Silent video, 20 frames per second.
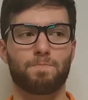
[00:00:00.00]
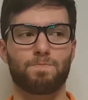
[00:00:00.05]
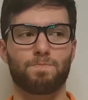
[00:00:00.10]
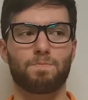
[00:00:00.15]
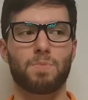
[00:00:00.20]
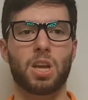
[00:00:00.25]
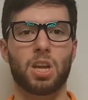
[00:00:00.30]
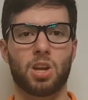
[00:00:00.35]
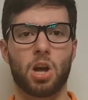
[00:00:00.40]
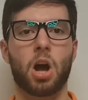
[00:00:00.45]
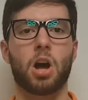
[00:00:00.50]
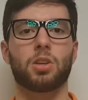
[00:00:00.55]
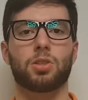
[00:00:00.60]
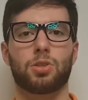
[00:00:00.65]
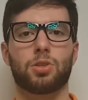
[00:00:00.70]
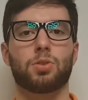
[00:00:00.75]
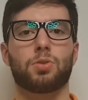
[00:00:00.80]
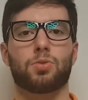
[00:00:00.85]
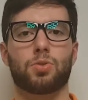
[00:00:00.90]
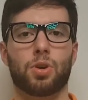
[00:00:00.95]
may
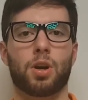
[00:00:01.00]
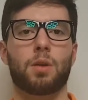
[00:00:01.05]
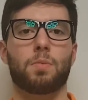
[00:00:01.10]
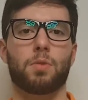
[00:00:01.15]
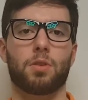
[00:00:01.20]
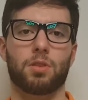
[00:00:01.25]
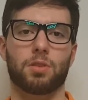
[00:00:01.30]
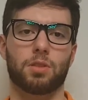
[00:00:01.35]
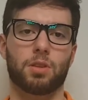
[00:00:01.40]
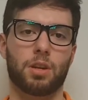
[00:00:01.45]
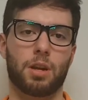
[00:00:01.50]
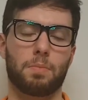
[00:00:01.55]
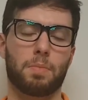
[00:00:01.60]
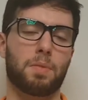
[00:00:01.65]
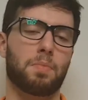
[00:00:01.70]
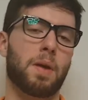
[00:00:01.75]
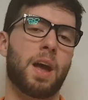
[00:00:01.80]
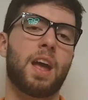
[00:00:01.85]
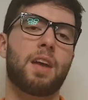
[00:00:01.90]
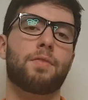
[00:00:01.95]
cause you trouble. It's gonna be
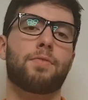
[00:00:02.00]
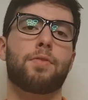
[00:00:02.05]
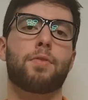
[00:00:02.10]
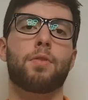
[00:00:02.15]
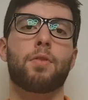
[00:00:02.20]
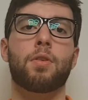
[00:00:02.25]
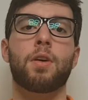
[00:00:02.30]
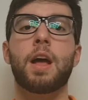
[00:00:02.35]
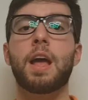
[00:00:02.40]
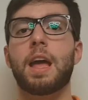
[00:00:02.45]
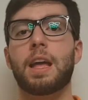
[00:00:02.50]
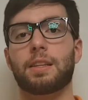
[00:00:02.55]
painful,